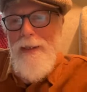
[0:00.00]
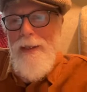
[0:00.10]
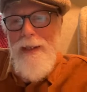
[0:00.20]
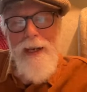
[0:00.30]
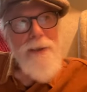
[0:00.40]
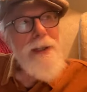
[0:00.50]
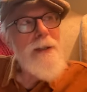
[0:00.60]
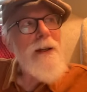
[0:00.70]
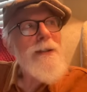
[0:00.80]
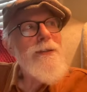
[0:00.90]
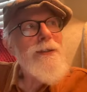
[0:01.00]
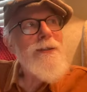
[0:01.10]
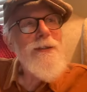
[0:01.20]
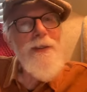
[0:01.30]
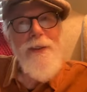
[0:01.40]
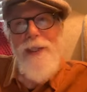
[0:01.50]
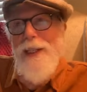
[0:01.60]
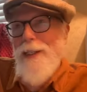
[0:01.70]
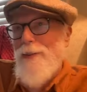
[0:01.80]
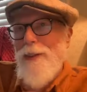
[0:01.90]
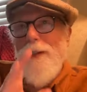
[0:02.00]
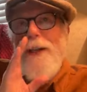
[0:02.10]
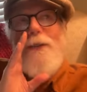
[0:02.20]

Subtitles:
I think Constance is in the kitchen.